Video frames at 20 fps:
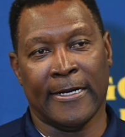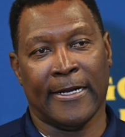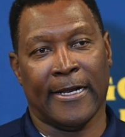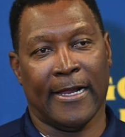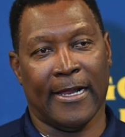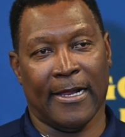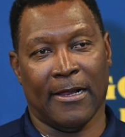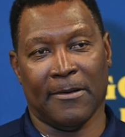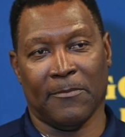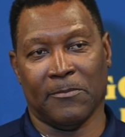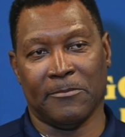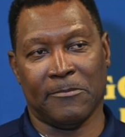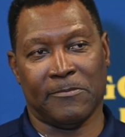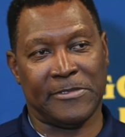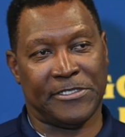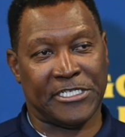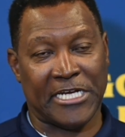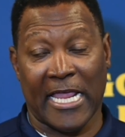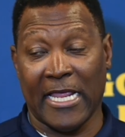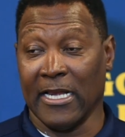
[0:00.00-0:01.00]
Uh,
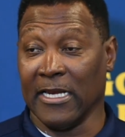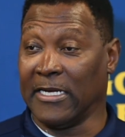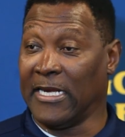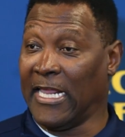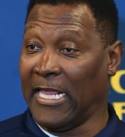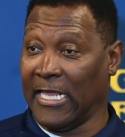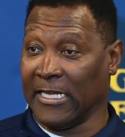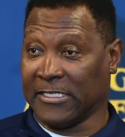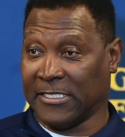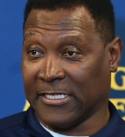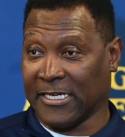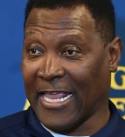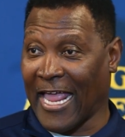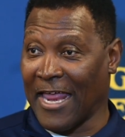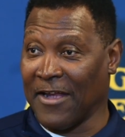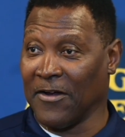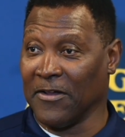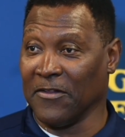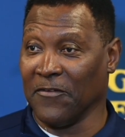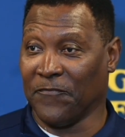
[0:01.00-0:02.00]
Jalen Hicks
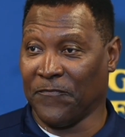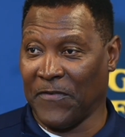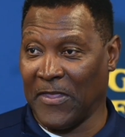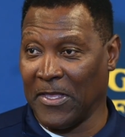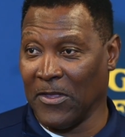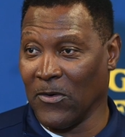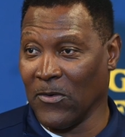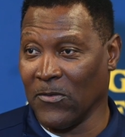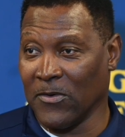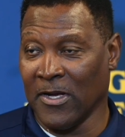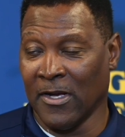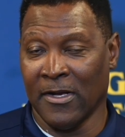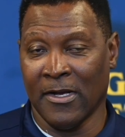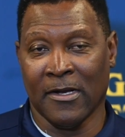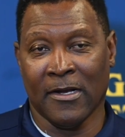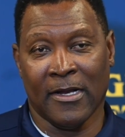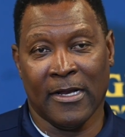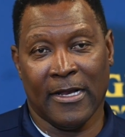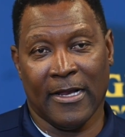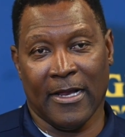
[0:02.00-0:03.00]
got on the field
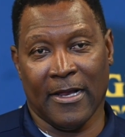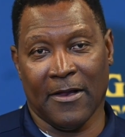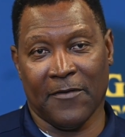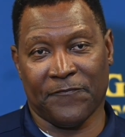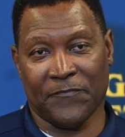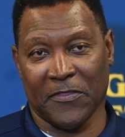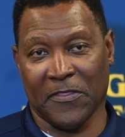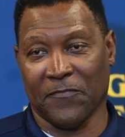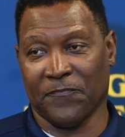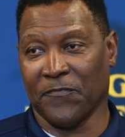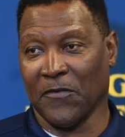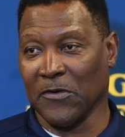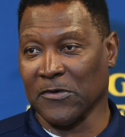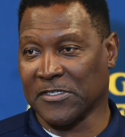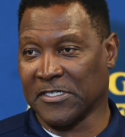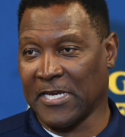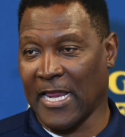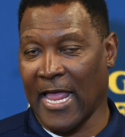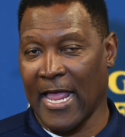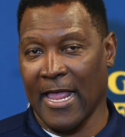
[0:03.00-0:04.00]
uh, for the
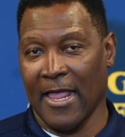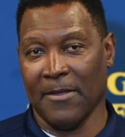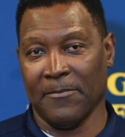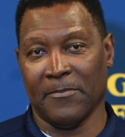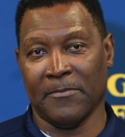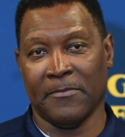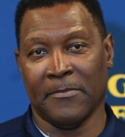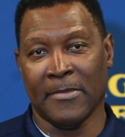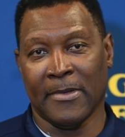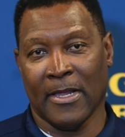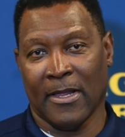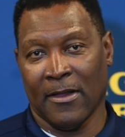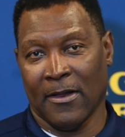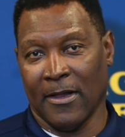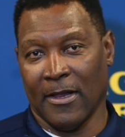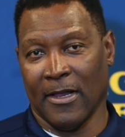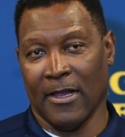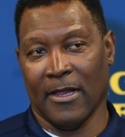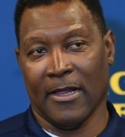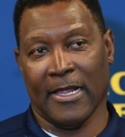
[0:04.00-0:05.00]
first time
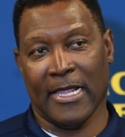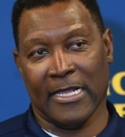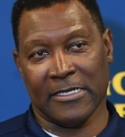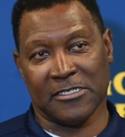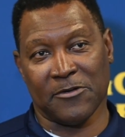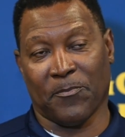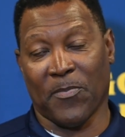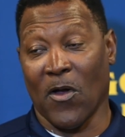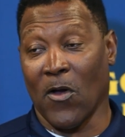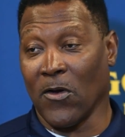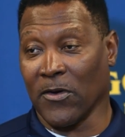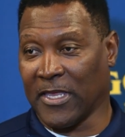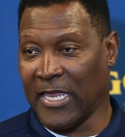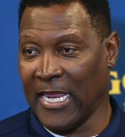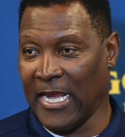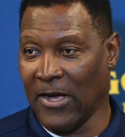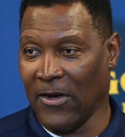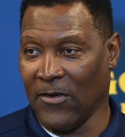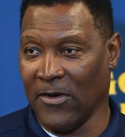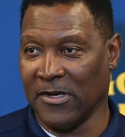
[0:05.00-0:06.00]
as a ball
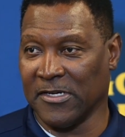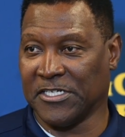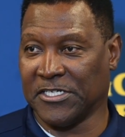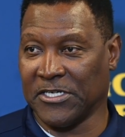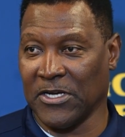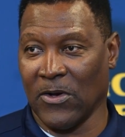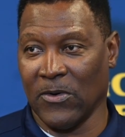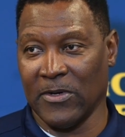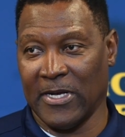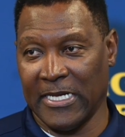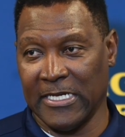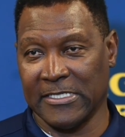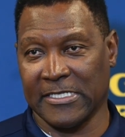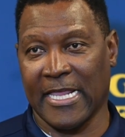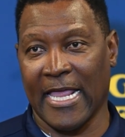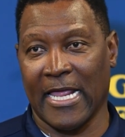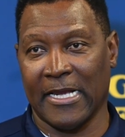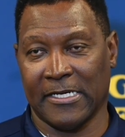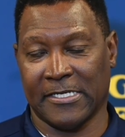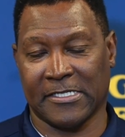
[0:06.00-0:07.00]
carrier and showed he's
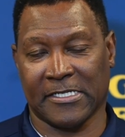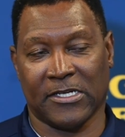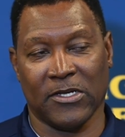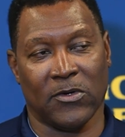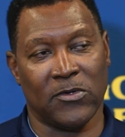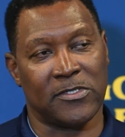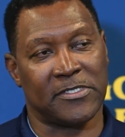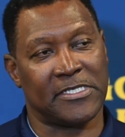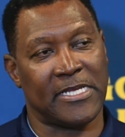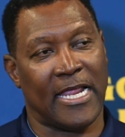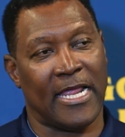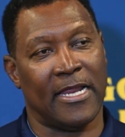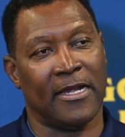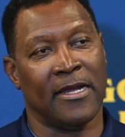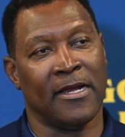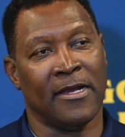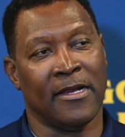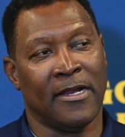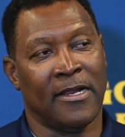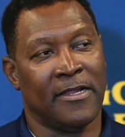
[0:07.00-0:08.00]
got a skill
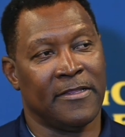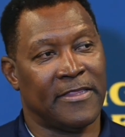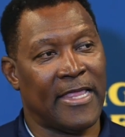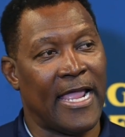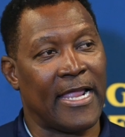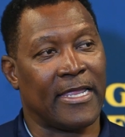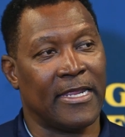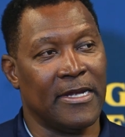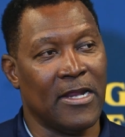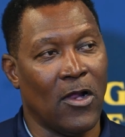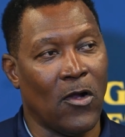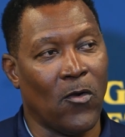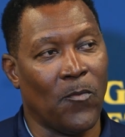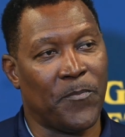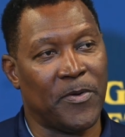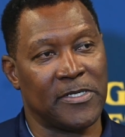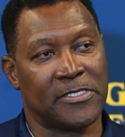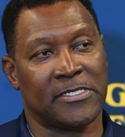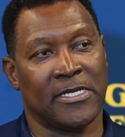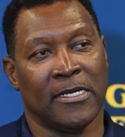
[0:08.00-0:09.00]
set that can
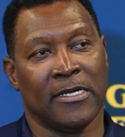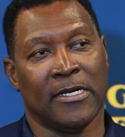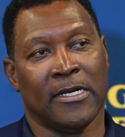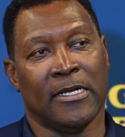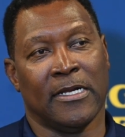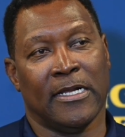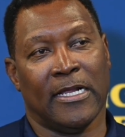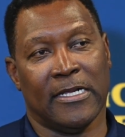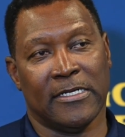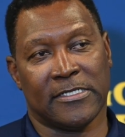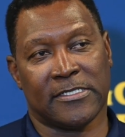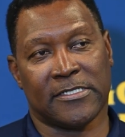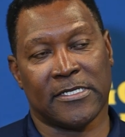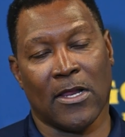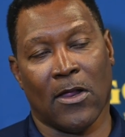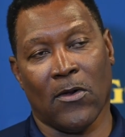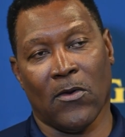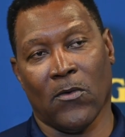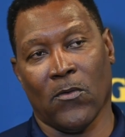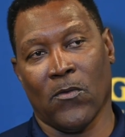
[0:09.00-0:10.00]
help us. And
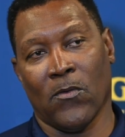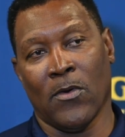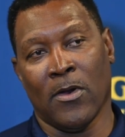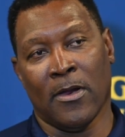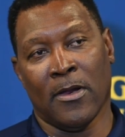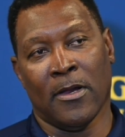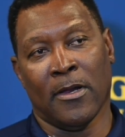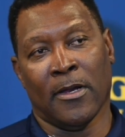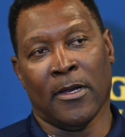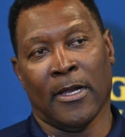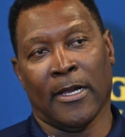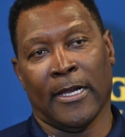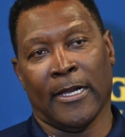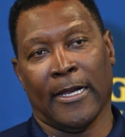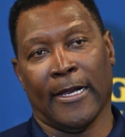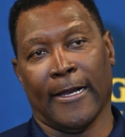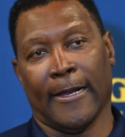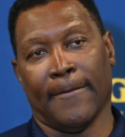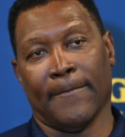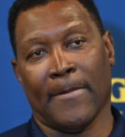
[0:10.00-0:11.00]
so,
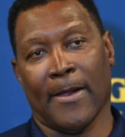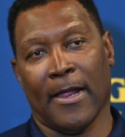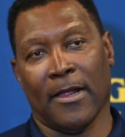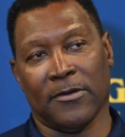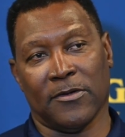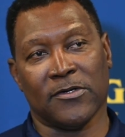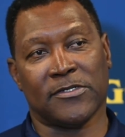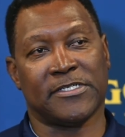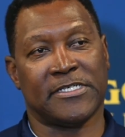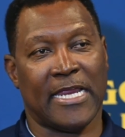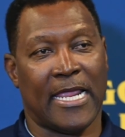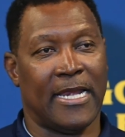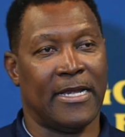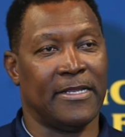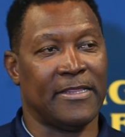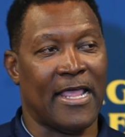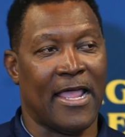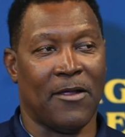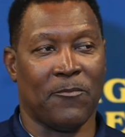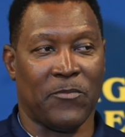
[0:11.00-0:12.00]
uh,
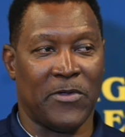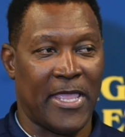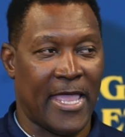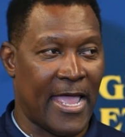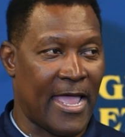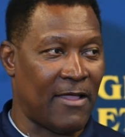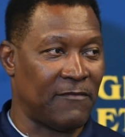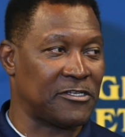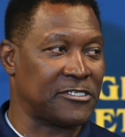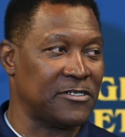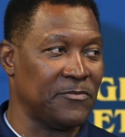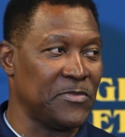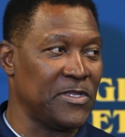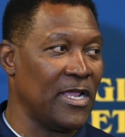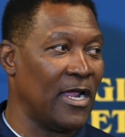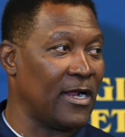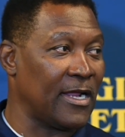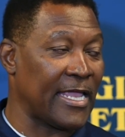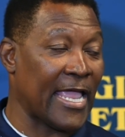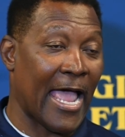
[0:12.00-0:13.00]
understanding that we have some
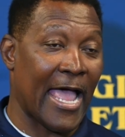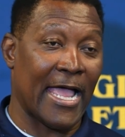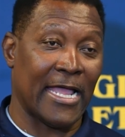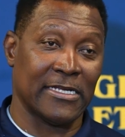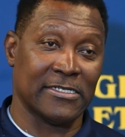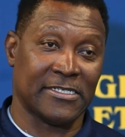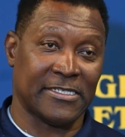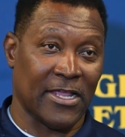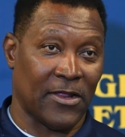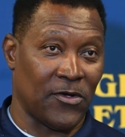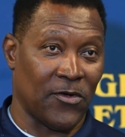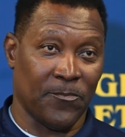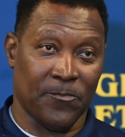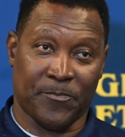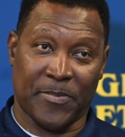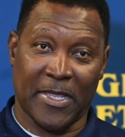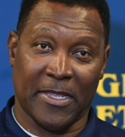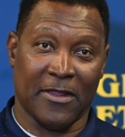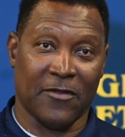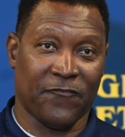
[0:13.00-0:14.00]
young guys that are
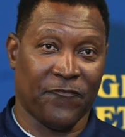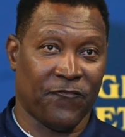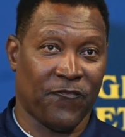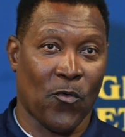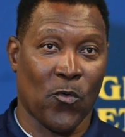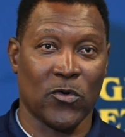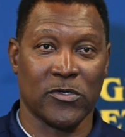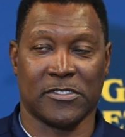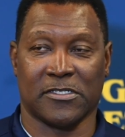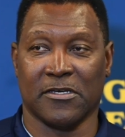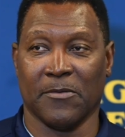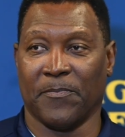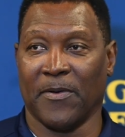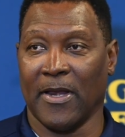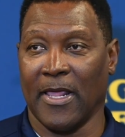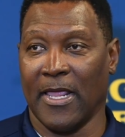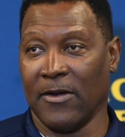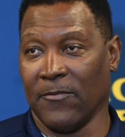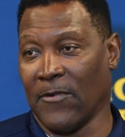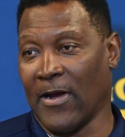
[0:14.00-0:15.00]
being forced to
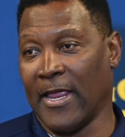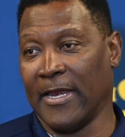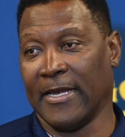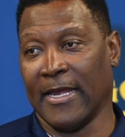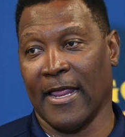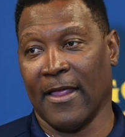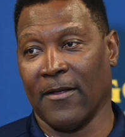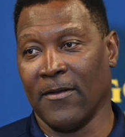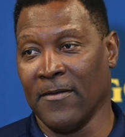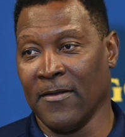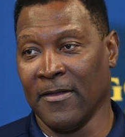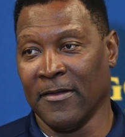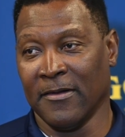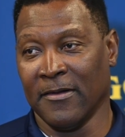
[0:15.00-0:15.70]
play right now.